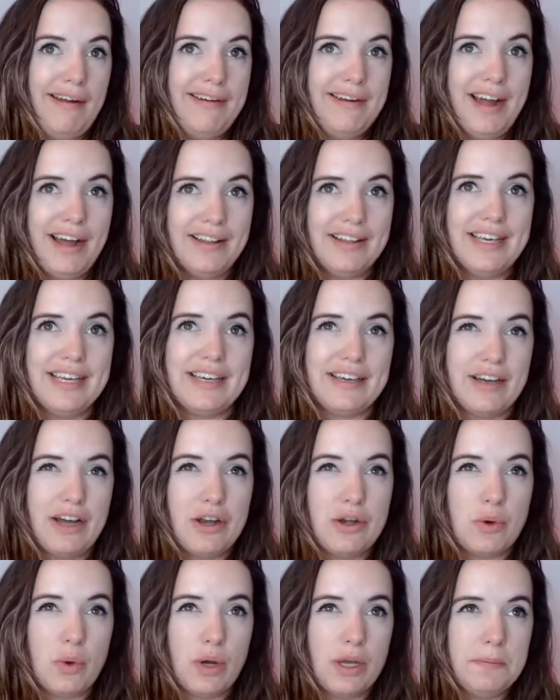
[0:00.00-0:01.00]
like
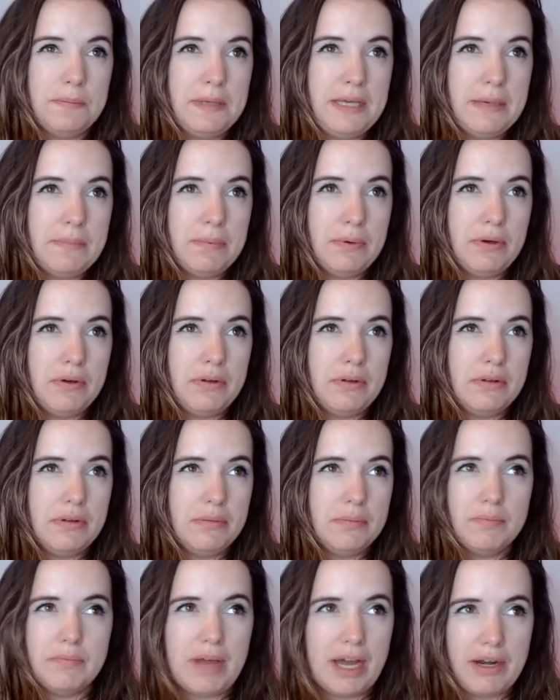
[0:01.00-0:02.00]
annoy people.
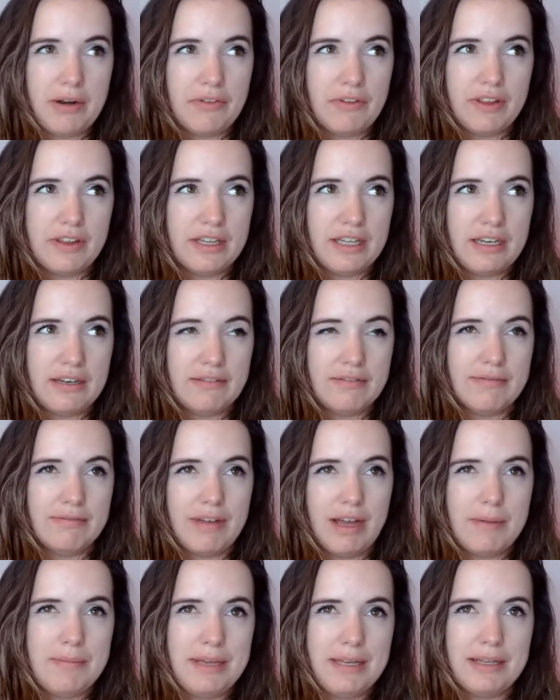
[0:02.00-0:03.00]

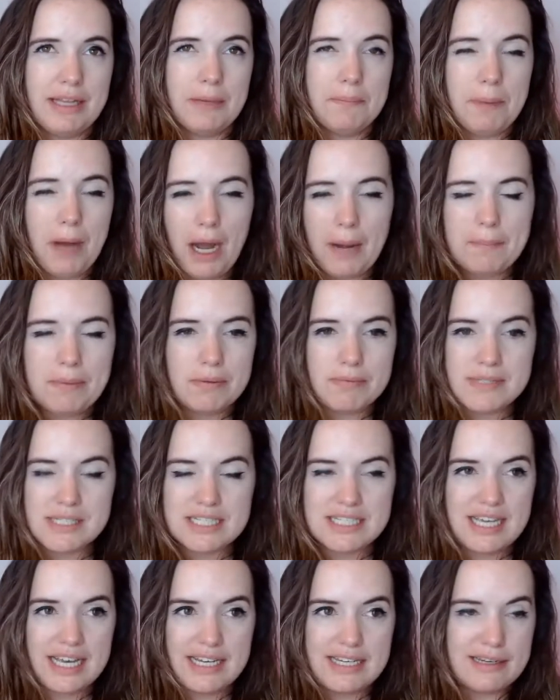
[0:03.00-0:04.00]
Like pop-ups
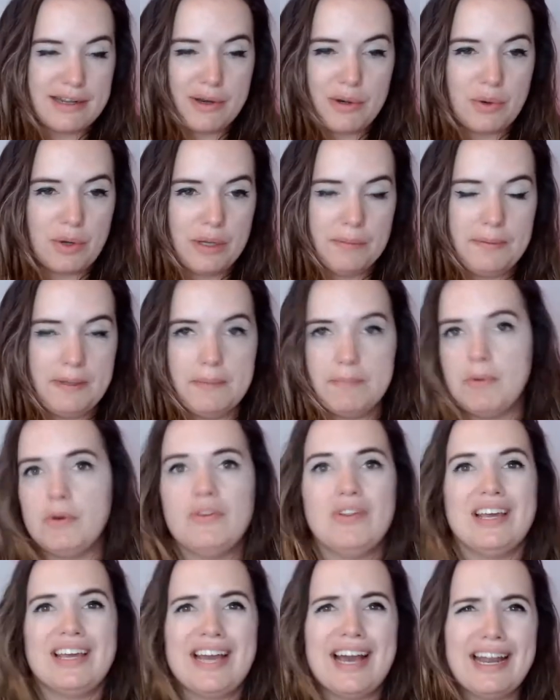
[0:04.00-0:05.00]
can annoy people,
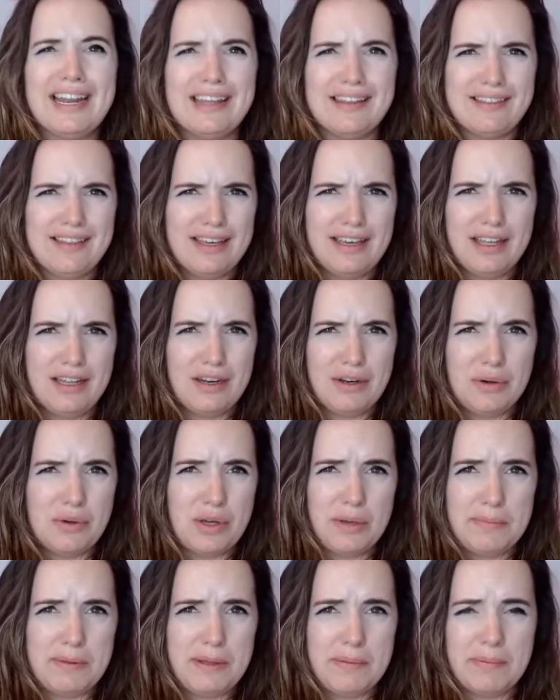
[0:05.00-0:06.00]
like anything can
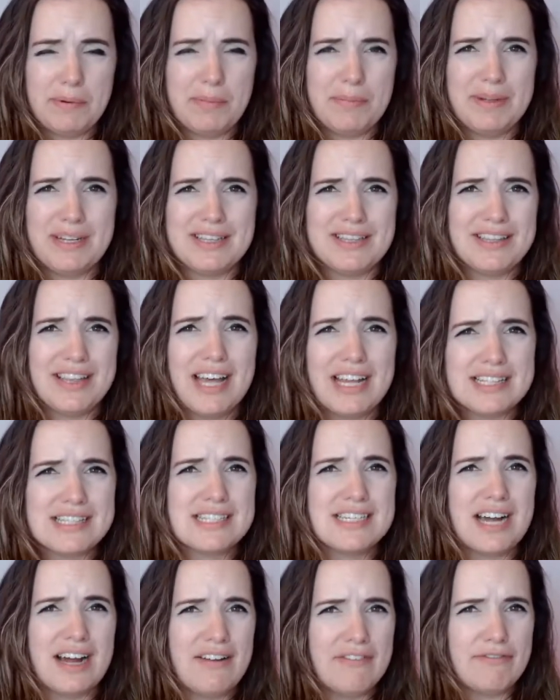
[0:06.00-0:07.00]
annoy people, but let's
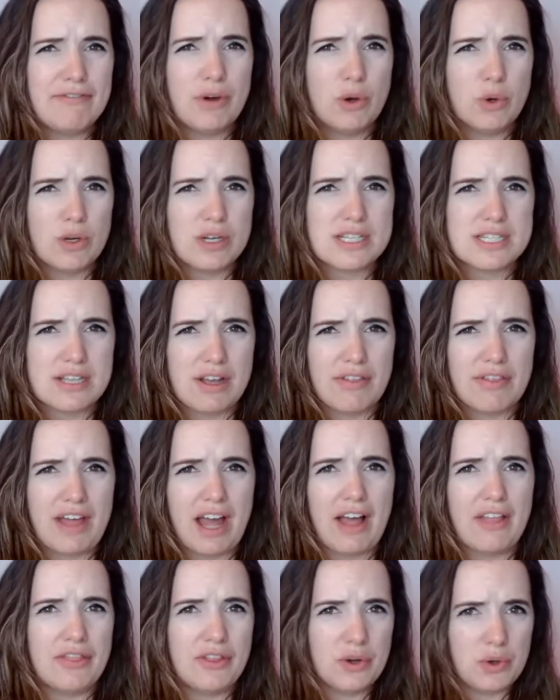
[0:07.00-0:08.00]
not focus on
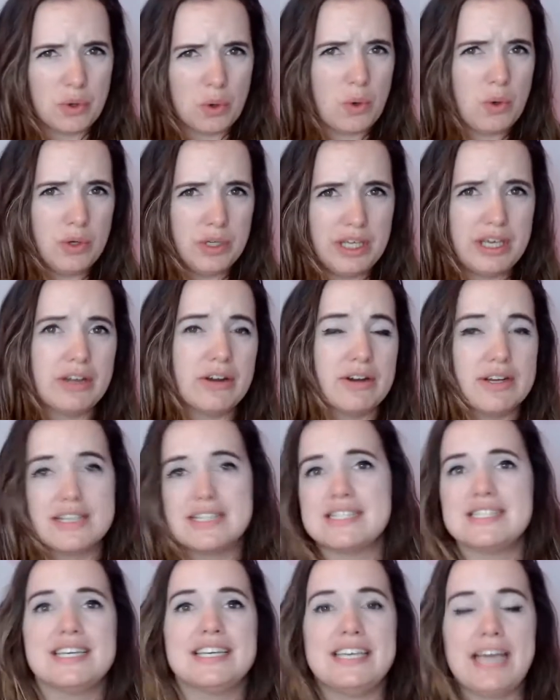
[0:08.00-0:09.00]
that. The goal here is
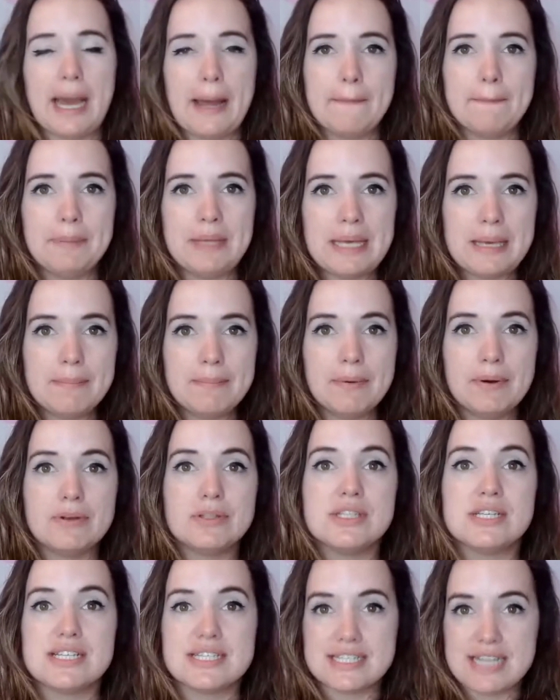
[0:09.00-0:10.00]
to get people
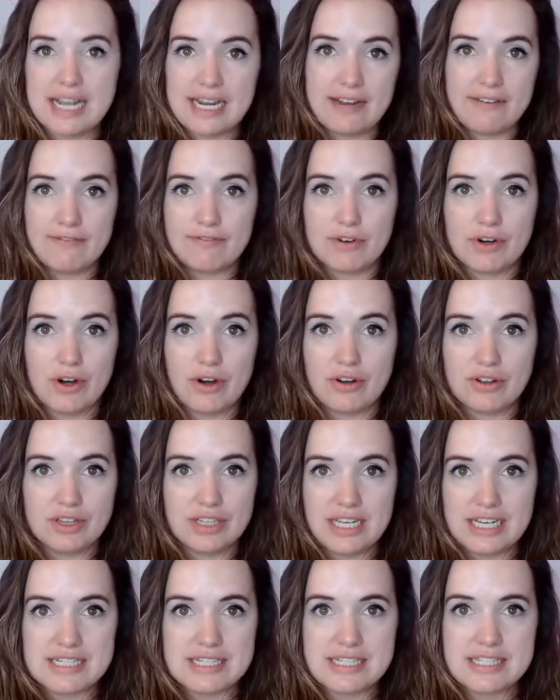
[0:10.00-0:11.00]
to sign up for our
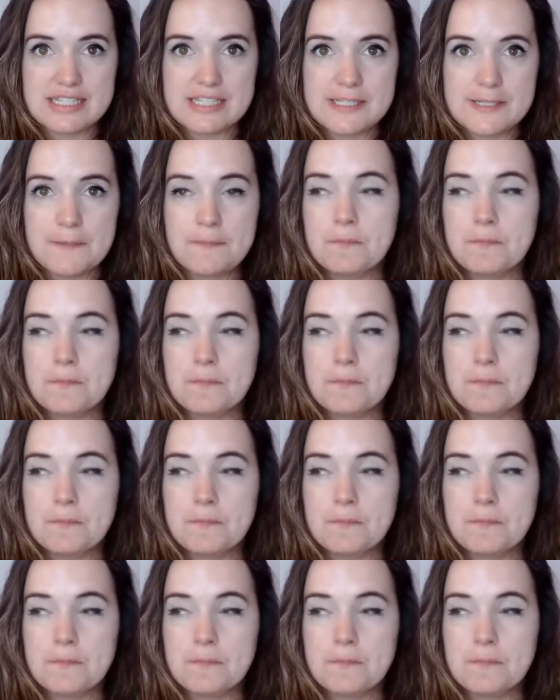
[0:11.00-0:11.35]
lists.